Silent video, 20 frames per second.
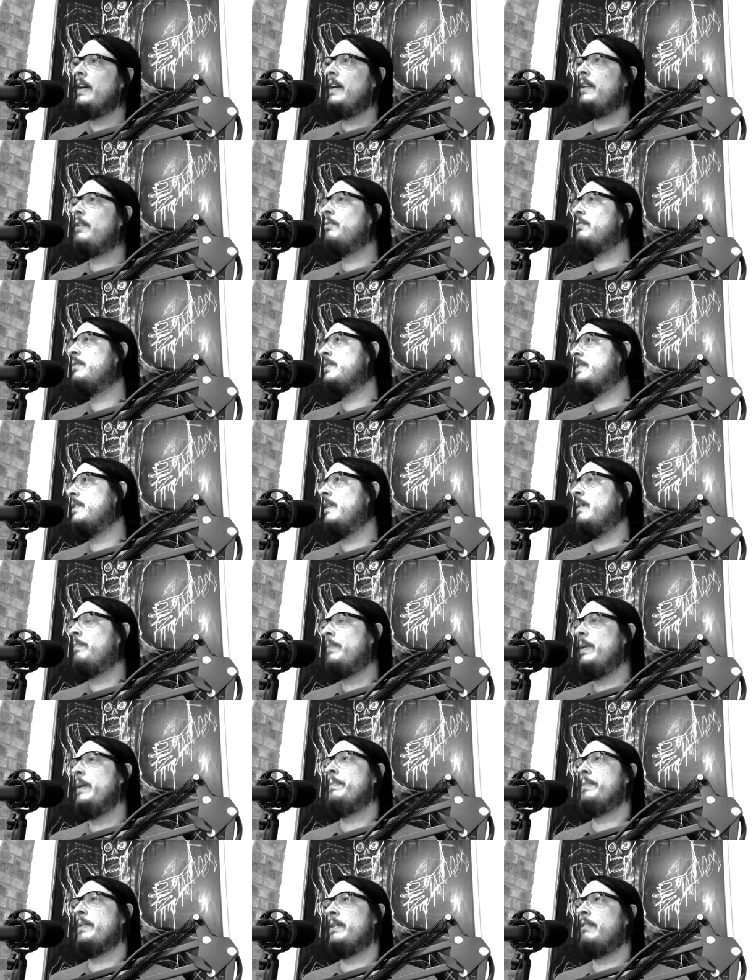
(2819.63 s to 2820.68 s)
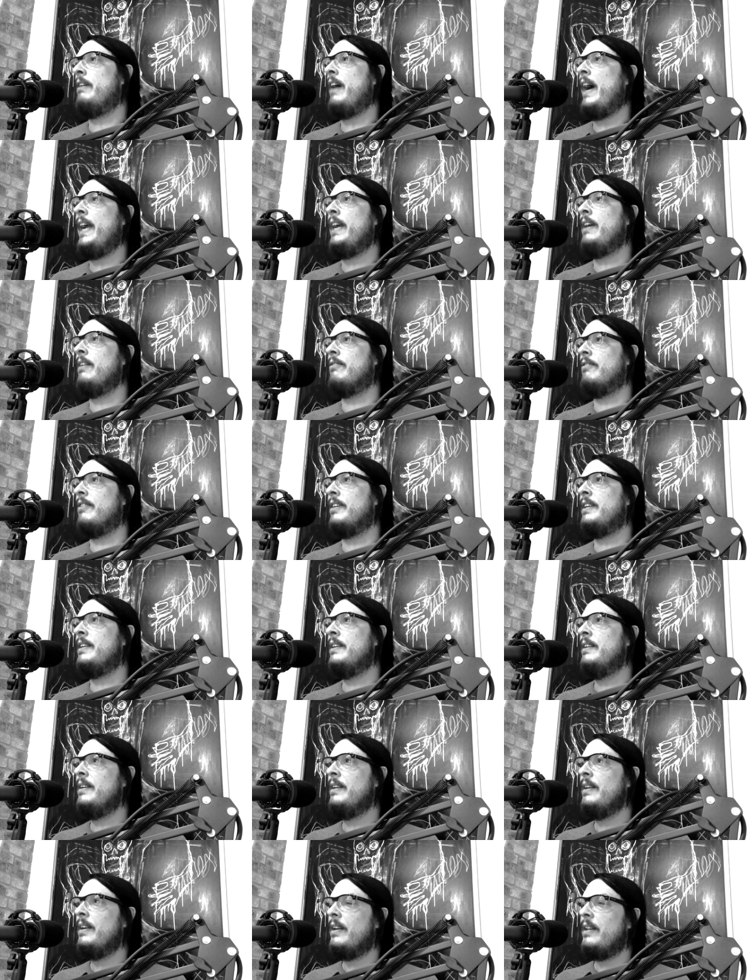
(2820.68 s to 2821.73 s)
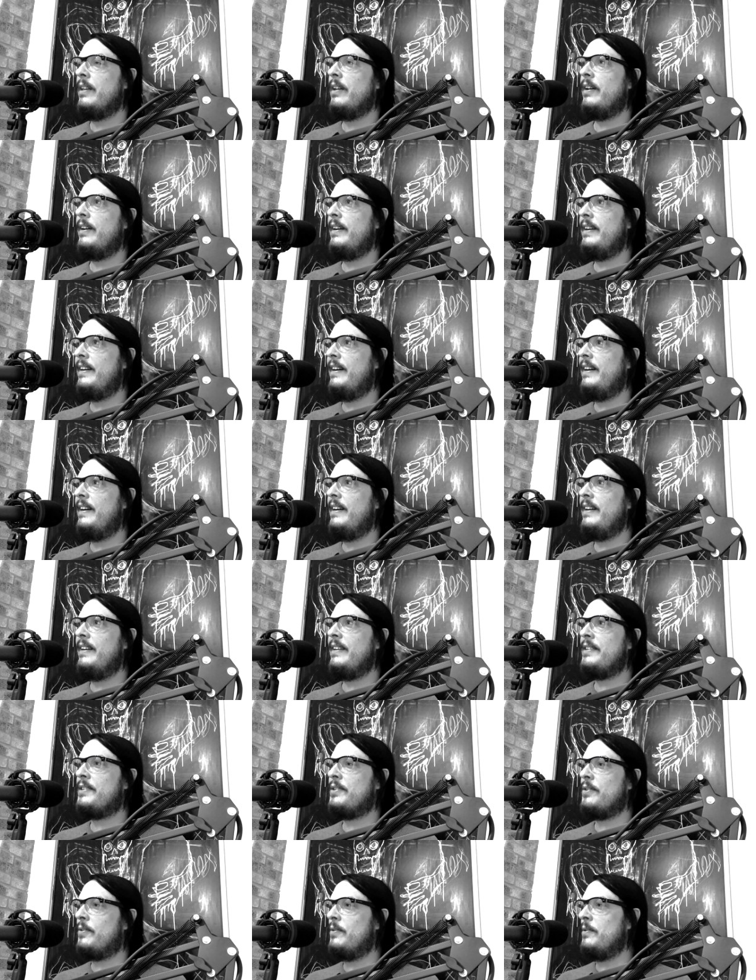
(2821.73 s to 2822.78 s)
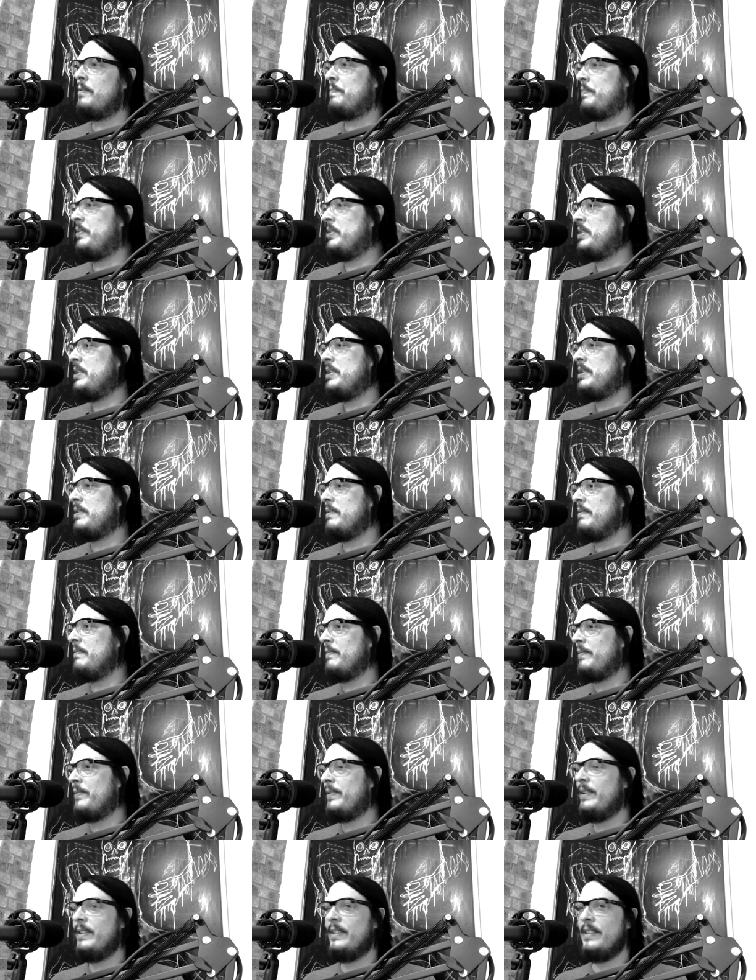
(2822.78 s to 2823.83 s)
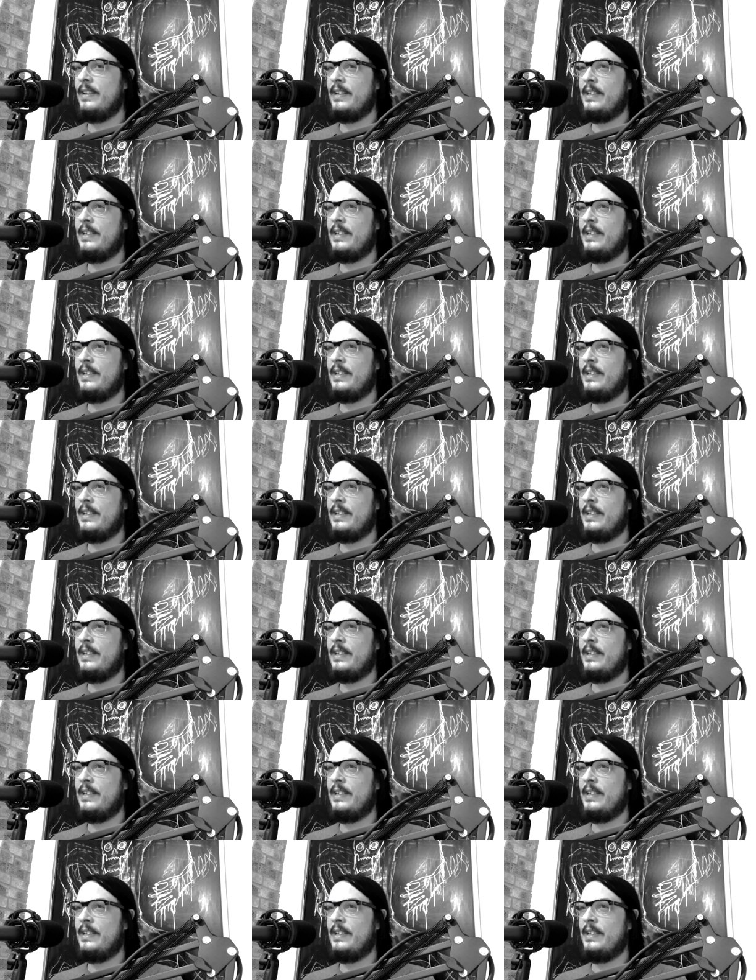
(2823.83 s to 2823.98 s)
And all the time people are angry. Like, it's a good position for the